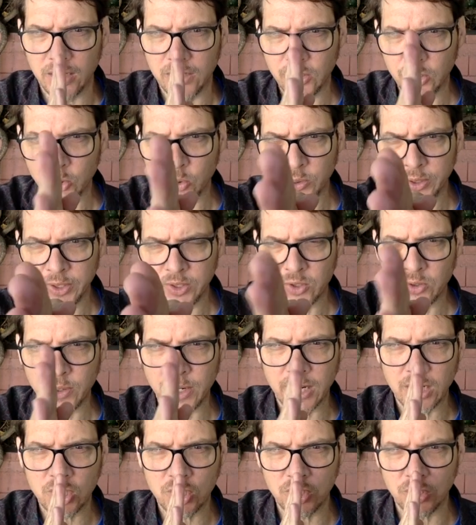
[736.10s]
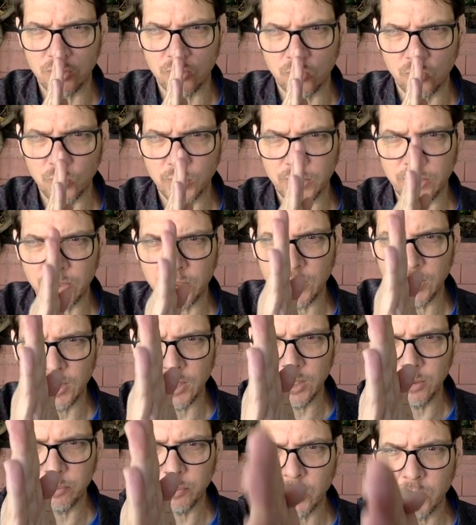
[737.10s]
your interaction with
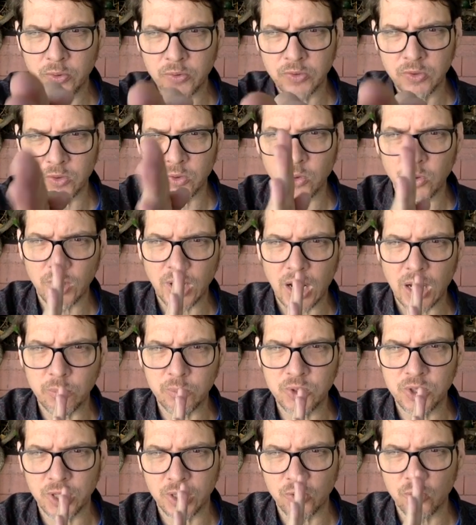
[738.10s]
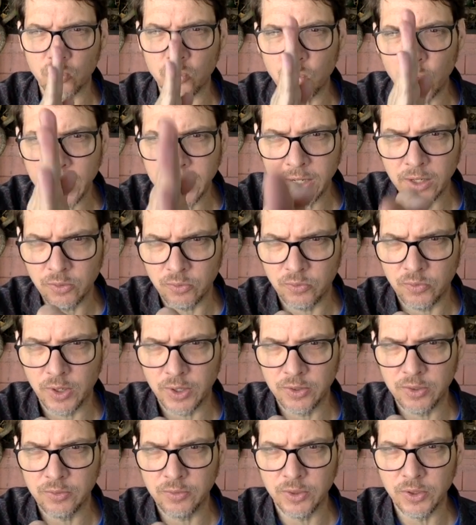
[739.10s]
the person or object right in
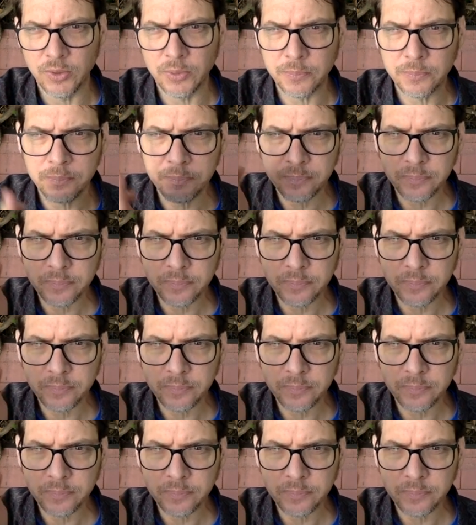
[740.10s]
front of you.